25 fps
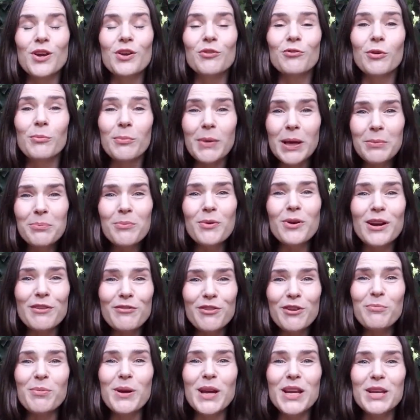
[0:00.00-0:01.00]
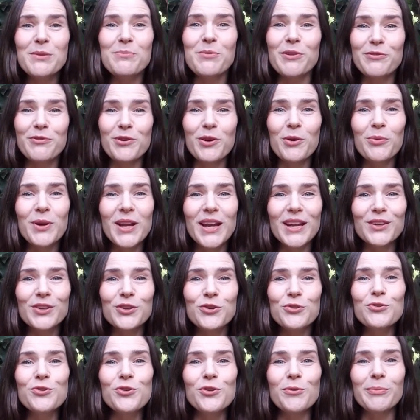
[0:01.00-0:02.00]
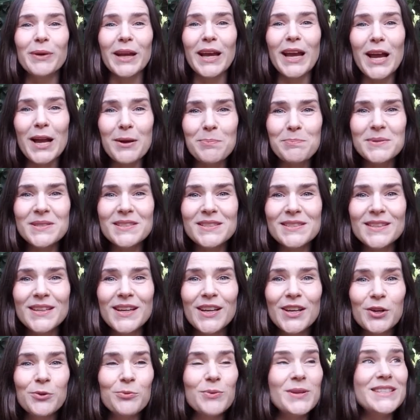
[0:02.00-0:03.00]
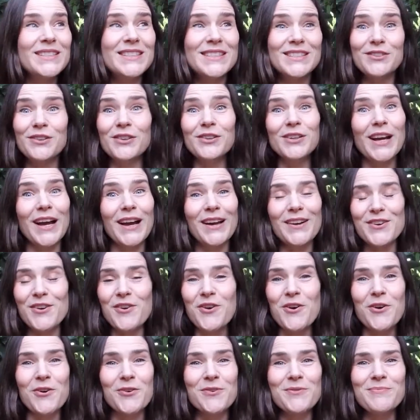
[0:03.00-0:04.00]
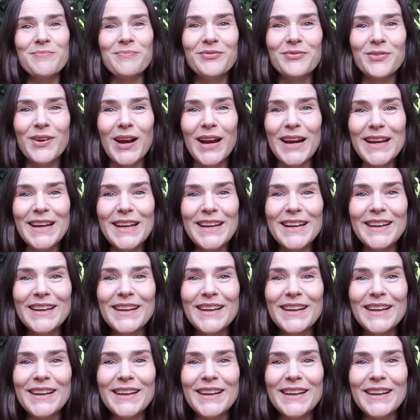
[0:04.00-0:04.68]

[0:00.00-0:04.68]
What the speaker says: Remember, everybody, before we had Google Maps, we still got home, right?